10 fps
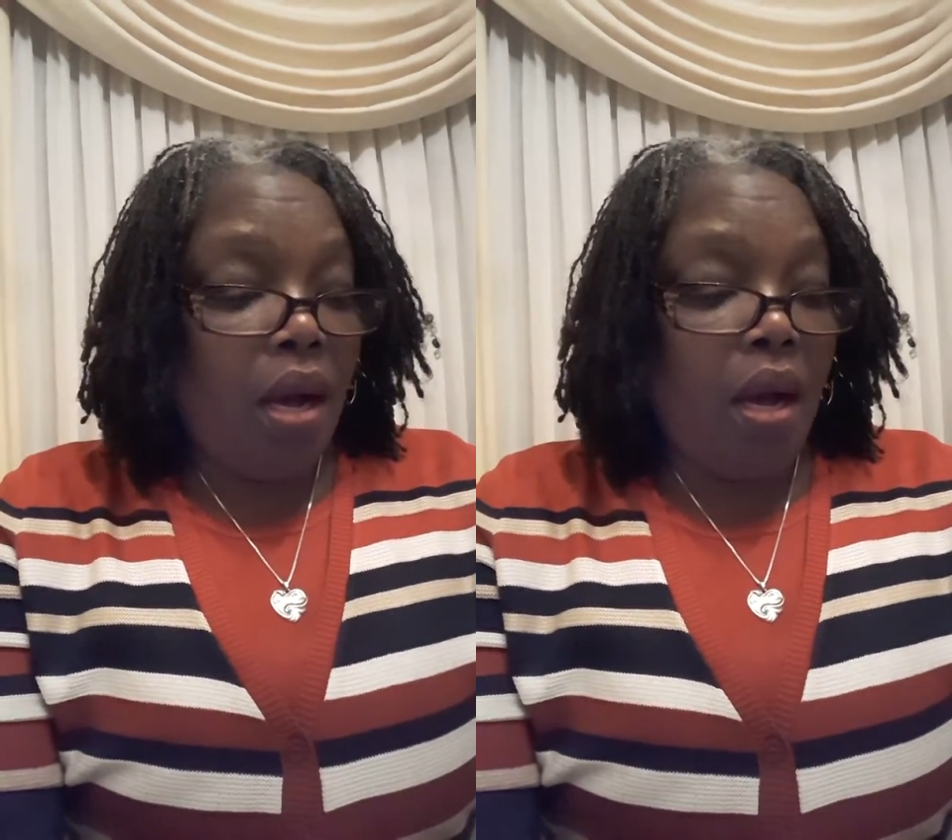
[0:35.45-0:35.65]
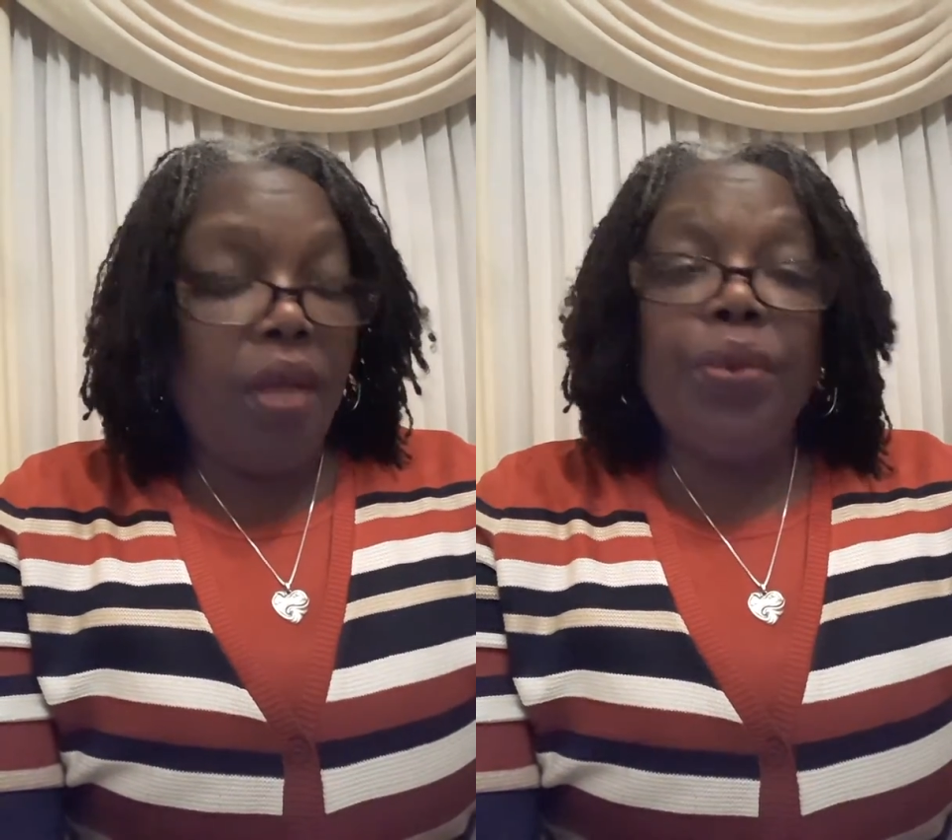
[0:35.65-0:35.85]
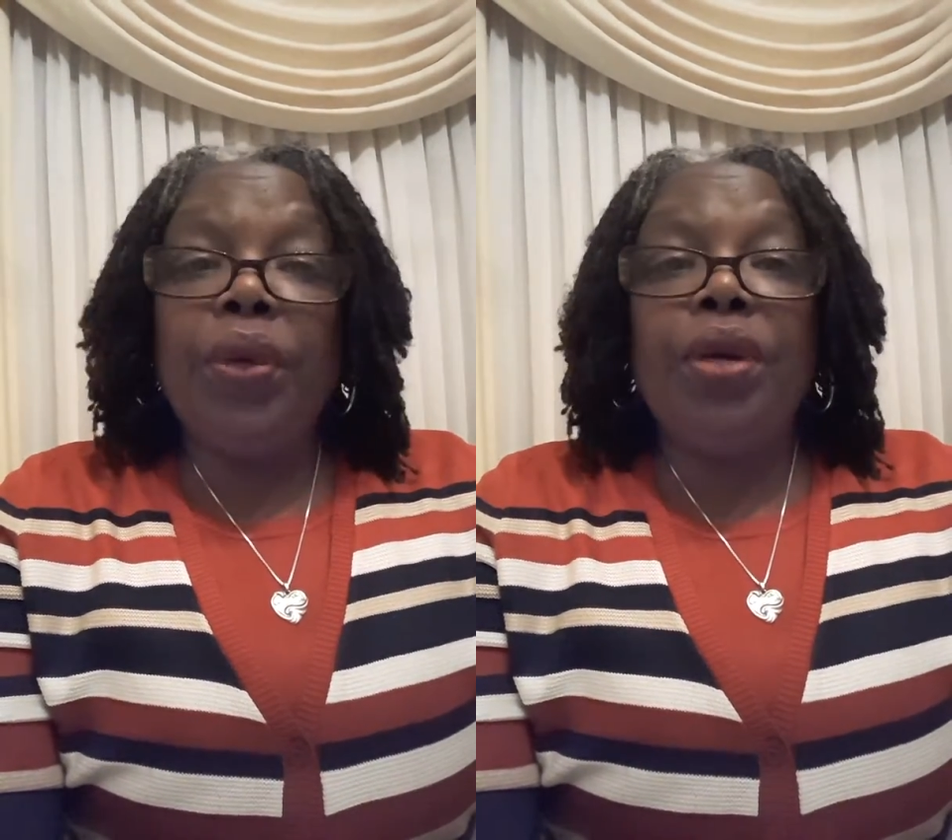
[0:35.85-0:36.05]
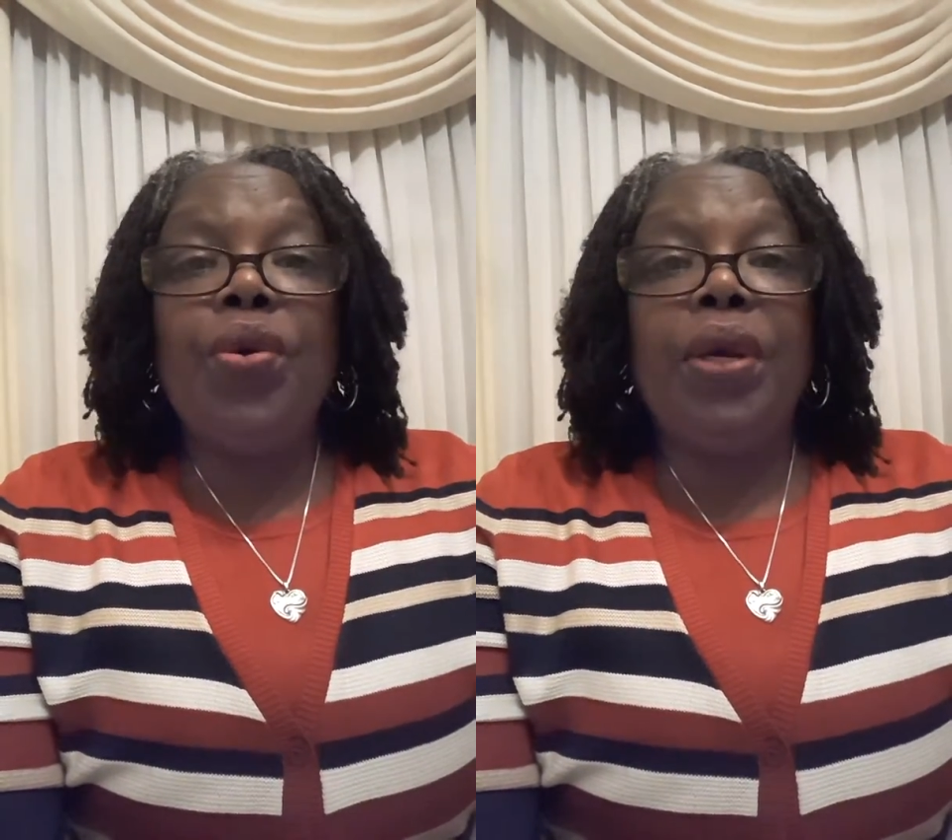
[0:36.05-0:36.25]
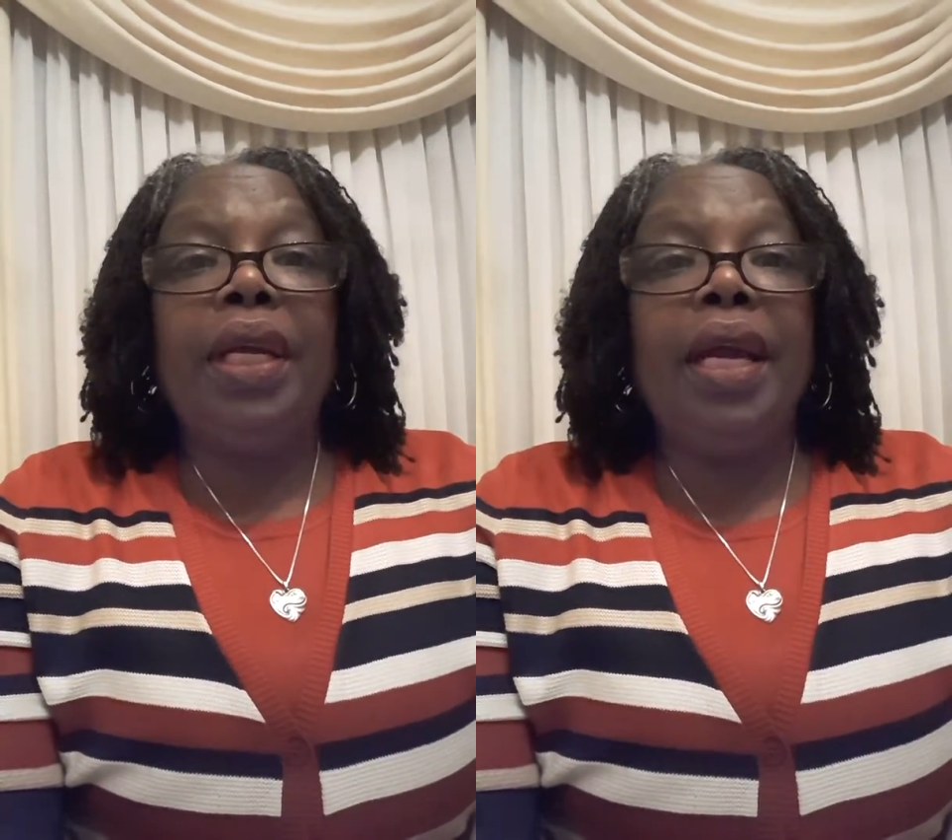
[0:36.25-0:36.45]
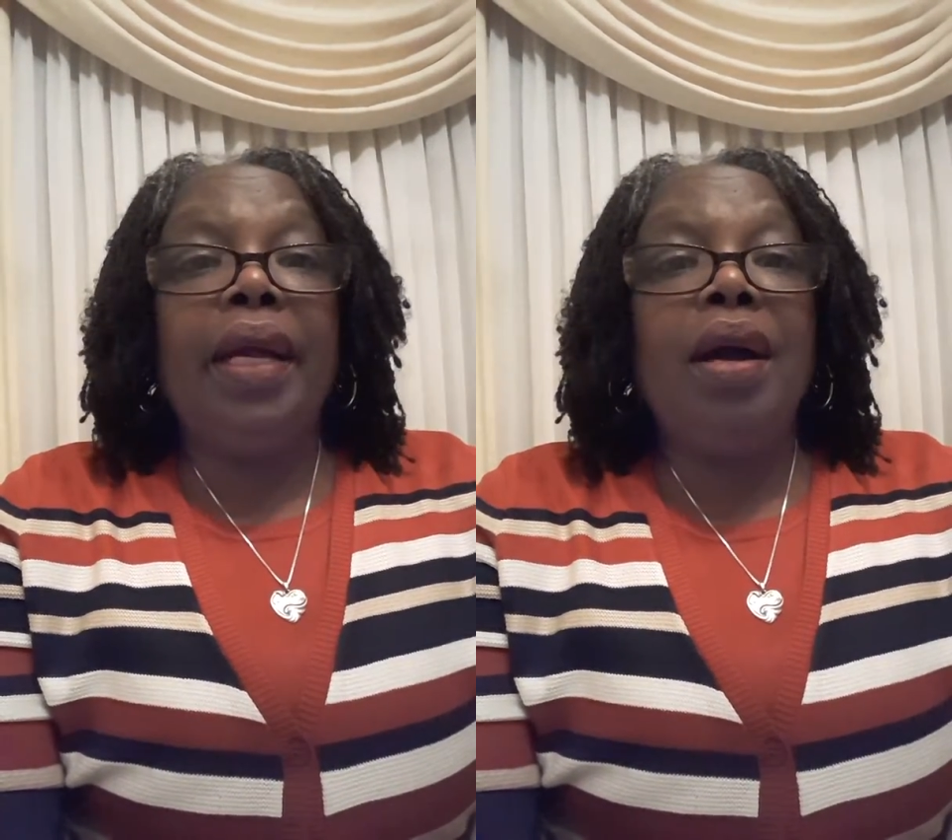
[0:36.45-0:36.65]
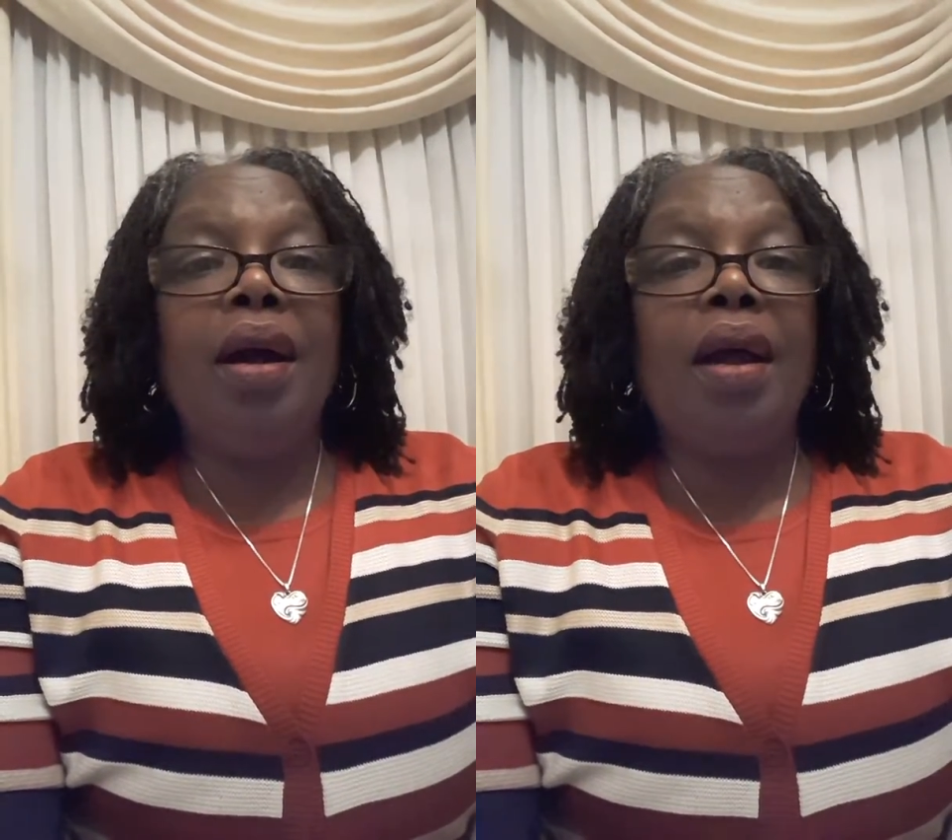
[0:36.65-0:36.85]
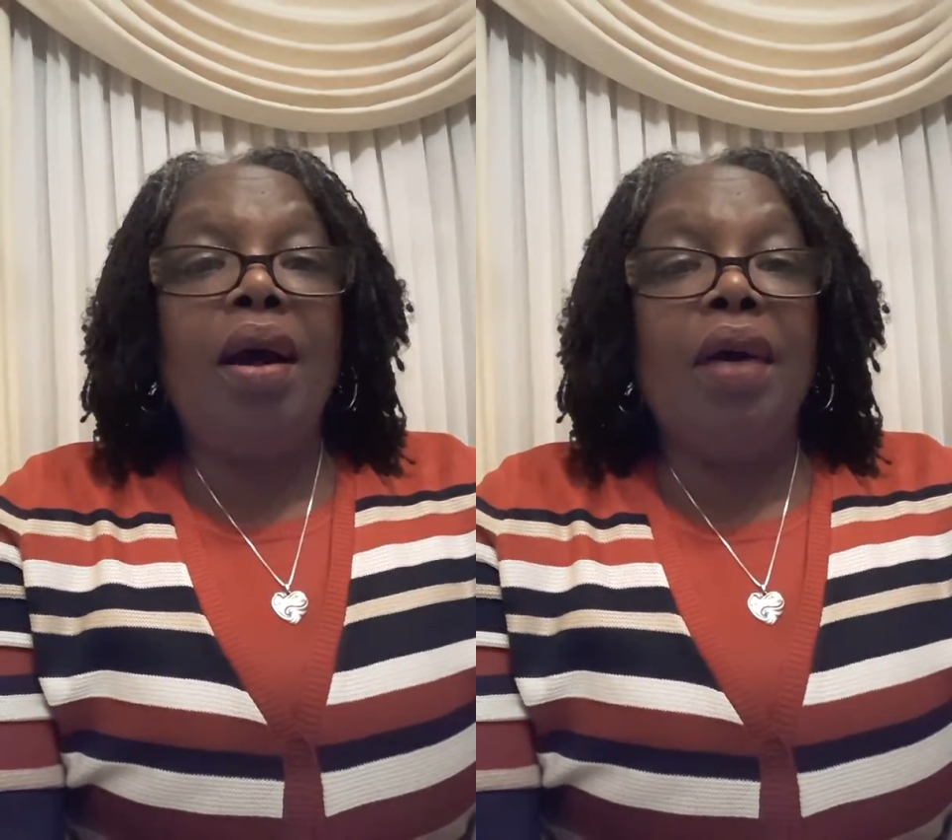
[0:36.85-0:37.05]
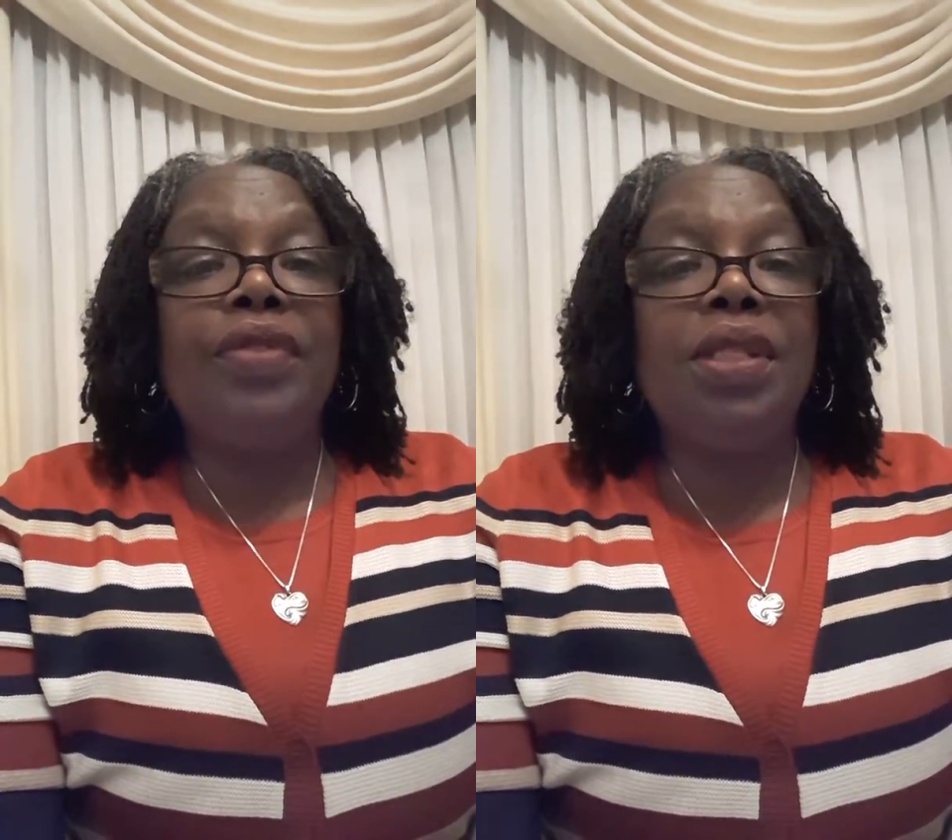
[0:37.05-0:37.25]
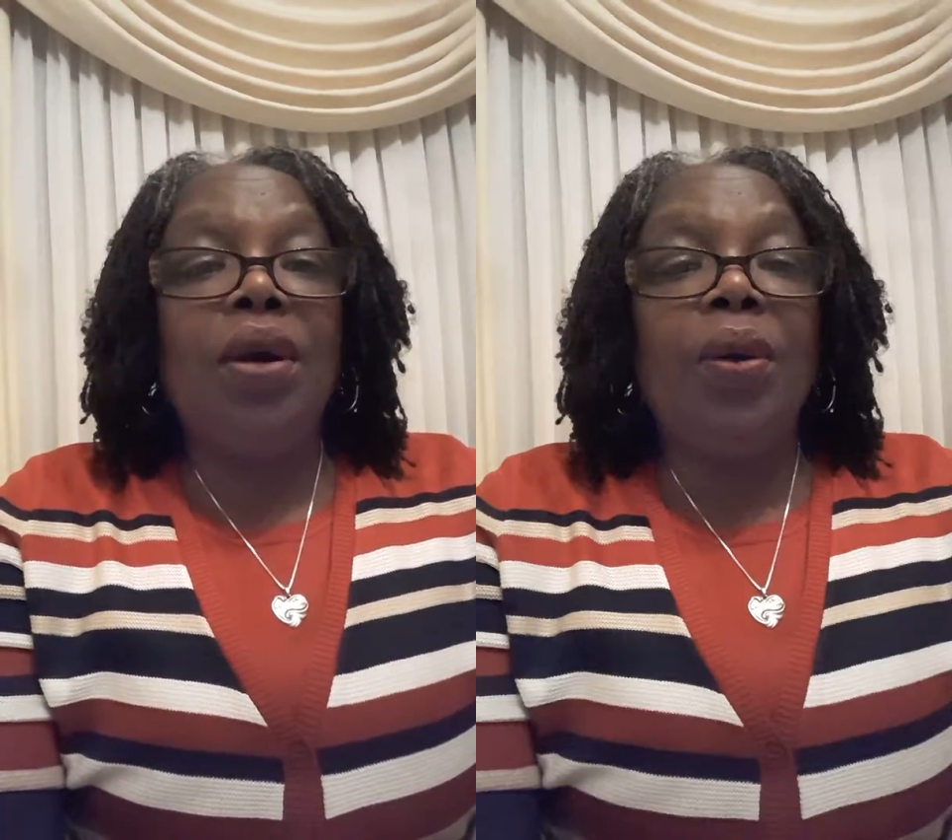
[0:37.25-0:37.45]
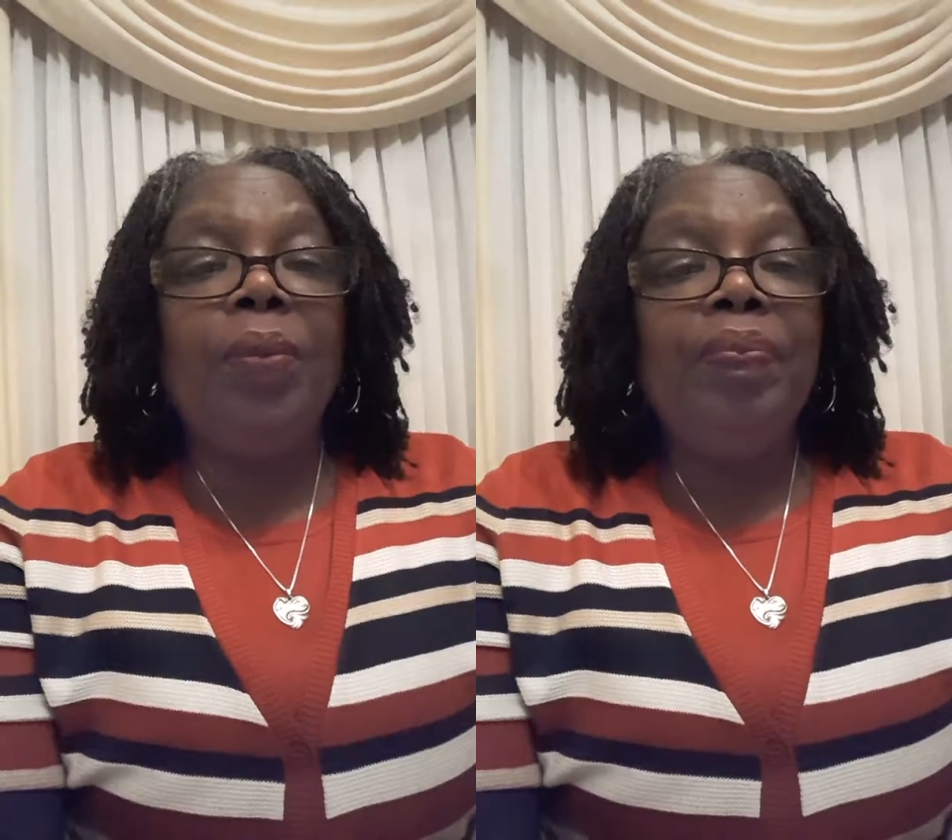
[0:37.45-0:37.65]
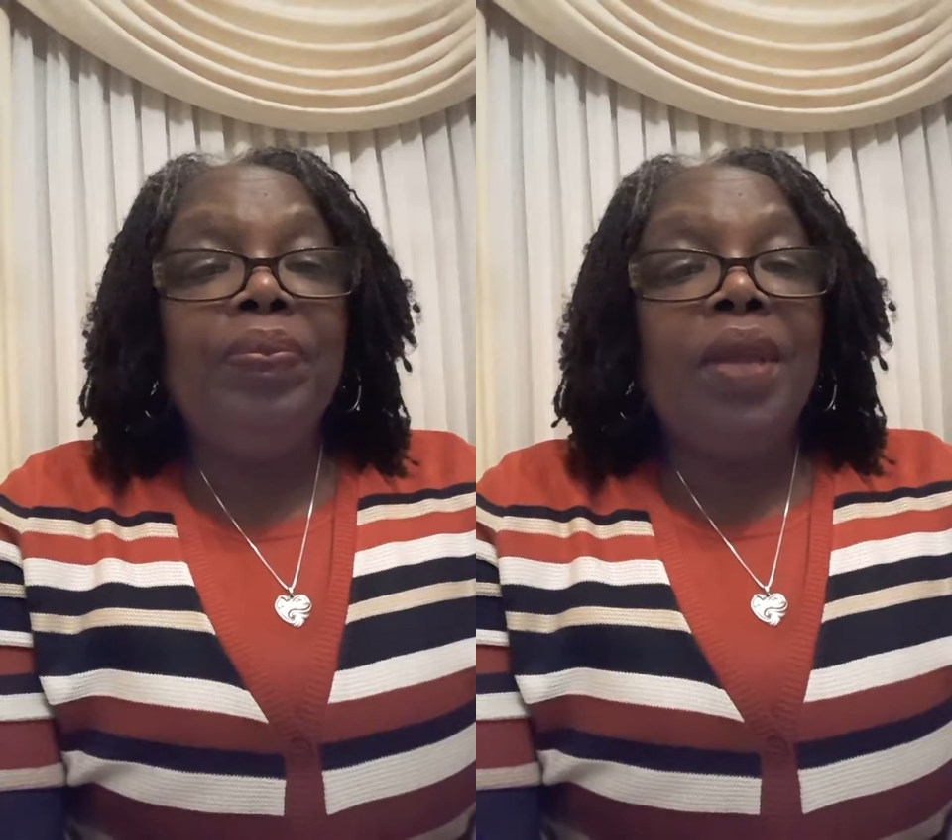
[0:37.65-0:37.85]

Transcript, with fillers: uh, the recording had cut off. So